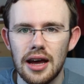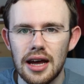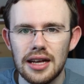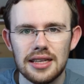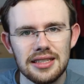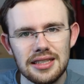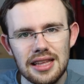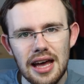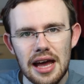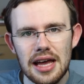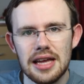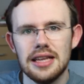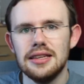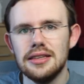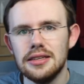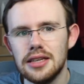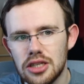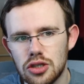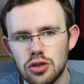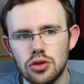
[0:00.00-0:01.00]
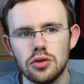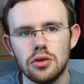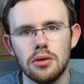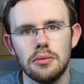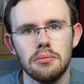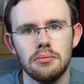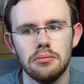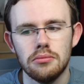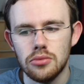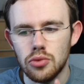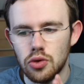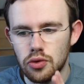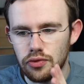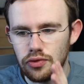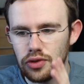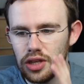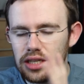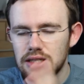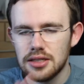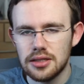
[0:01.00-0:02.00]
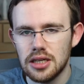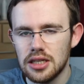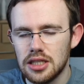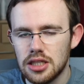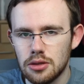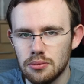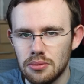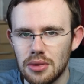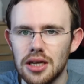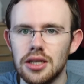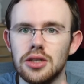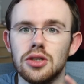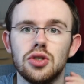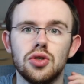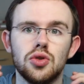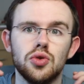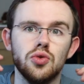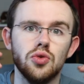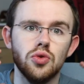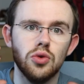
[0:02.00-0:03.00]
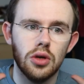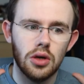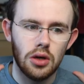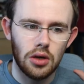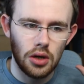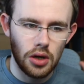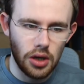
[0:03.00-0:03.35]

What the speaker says: It's that initial move this system into